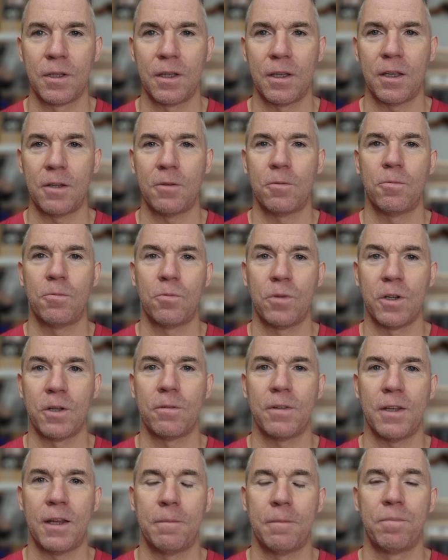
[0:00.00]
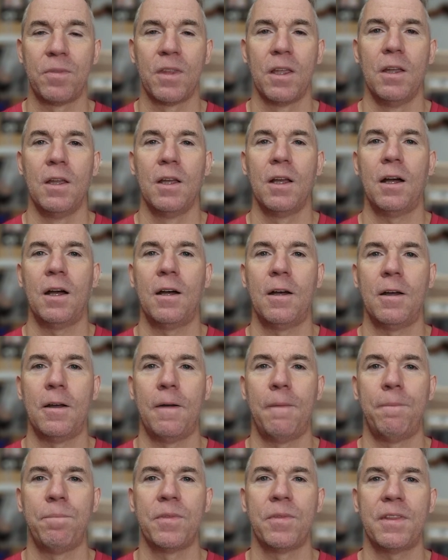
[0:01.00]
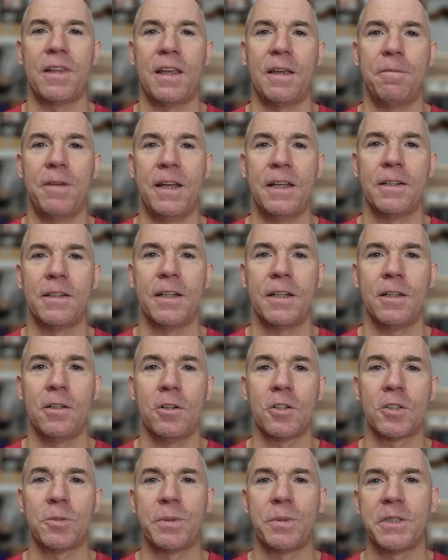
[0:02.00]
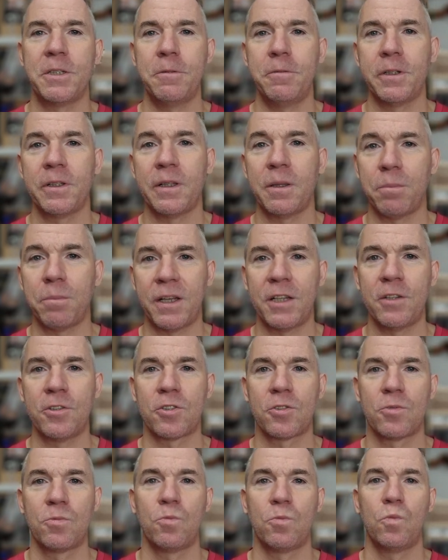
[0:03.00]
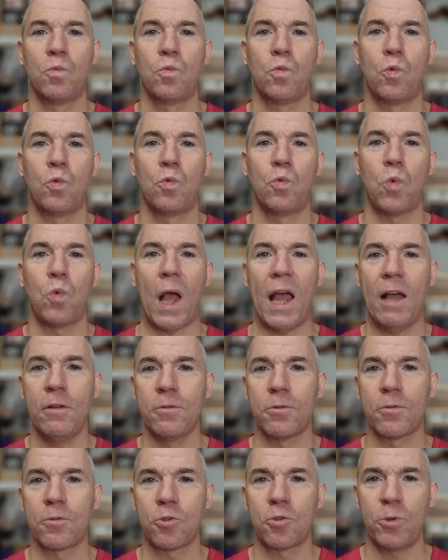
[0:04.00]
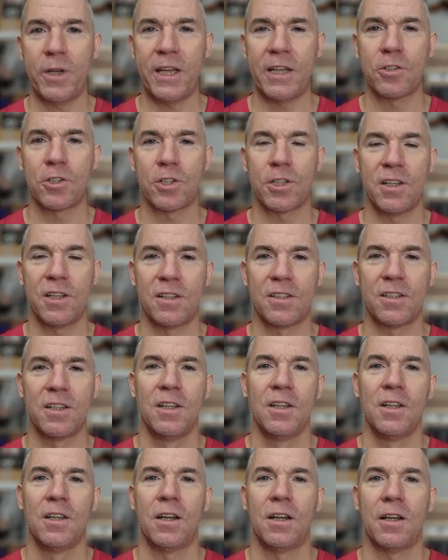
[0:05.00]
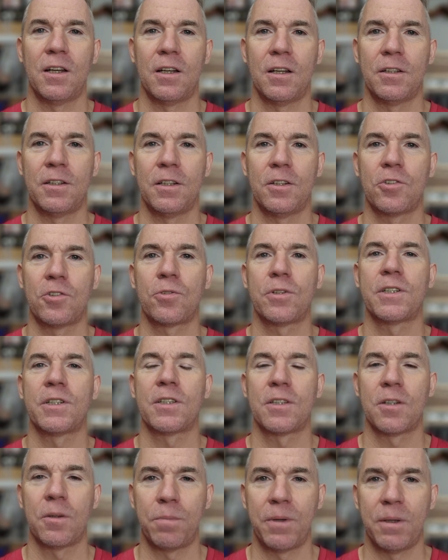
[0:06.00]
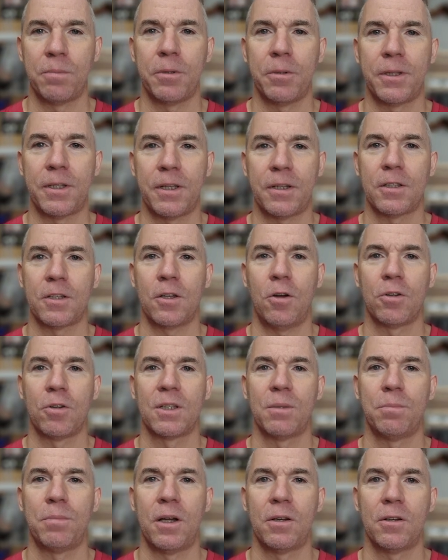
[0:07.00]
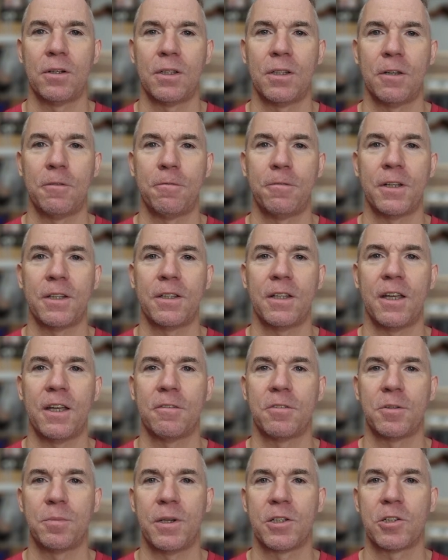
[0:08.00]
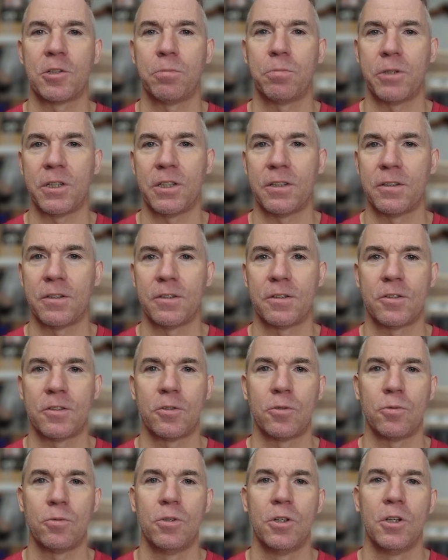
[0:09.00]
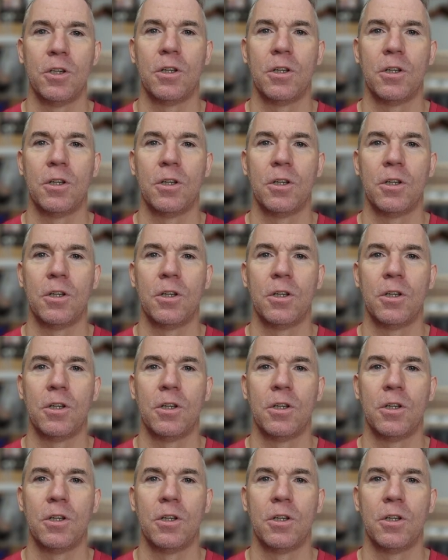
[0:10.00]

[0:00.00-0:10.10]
get rid of that. The event did not specifically mention how to trash that. The insurance people that talked about it, I think they have special places to